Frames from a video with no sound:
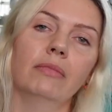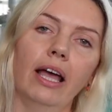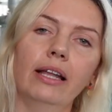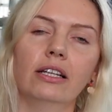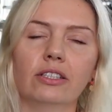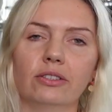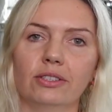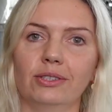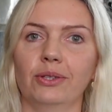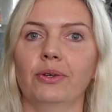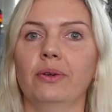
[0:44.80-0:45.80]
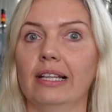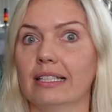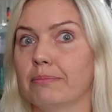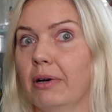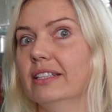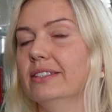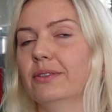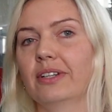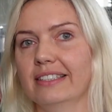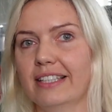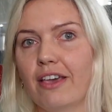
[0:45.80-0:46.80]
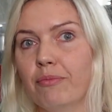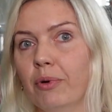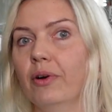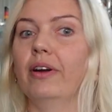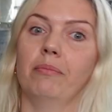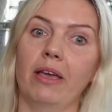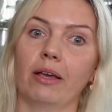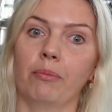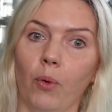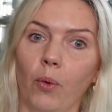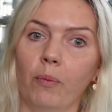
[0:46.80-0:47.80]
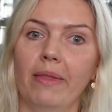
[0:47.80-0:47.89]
and it costs you less money, so you can save more and make more.